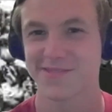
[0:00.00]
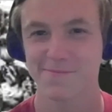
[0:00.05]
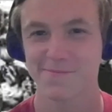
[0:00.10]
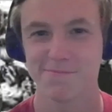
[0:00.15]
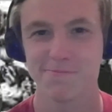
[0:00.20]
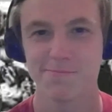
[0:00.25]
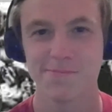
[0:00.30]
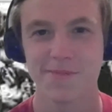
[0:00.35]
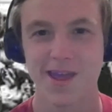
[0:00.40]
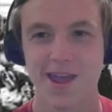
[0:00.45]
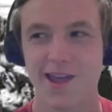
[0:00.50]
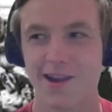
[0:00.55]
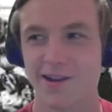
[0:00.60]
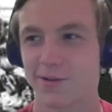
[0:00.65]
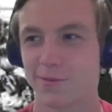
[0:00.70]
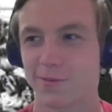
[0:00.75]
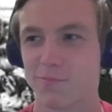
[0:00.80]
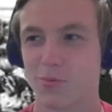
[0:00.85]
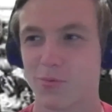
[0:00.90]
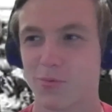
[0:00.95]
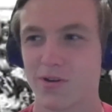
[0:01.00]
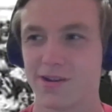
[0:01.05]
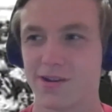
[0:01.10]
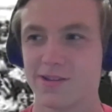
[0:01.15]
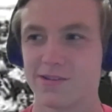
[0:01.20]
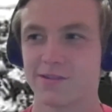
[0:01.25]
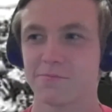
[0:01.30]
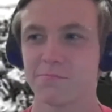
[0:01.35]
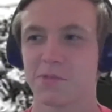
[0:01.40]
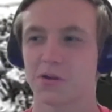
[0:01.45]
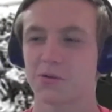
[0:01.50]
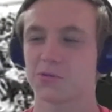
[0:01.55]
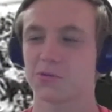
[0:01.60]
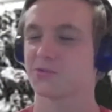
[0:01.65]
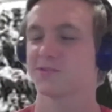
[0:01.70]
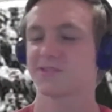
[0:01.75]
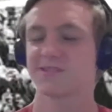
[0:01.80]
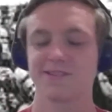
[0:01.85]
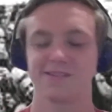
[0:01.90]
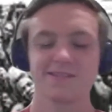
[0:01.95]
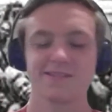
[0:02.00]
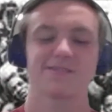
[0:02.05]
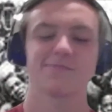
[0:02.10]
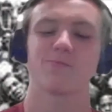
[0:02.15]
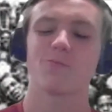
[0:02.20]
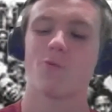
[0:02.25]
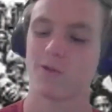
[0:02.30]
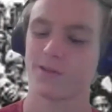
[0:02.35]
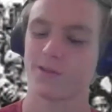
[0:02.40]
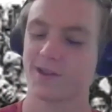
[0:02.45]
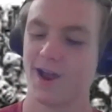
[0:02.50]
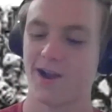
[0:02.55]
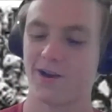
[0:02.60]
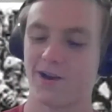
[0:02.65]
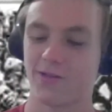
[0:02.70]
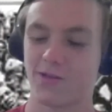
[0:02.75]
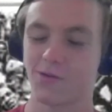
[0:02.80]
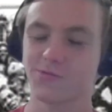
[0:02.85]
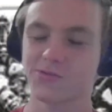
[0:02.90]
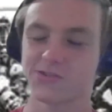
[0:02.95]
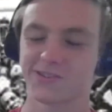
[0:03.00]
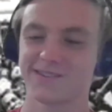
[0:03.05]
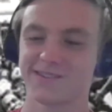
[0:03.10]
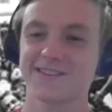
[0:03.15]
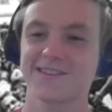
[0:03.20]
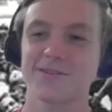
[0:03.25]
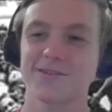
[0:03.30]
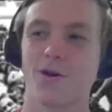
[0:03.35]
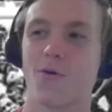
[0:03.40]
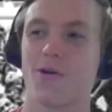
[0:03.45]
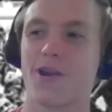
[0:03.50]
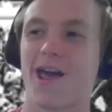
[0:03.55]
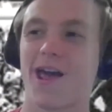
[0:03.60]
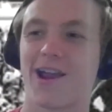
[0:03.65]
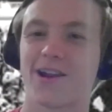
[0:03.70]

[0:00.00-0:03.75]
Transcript: Manning, Brady, and Mickelson. They were just going at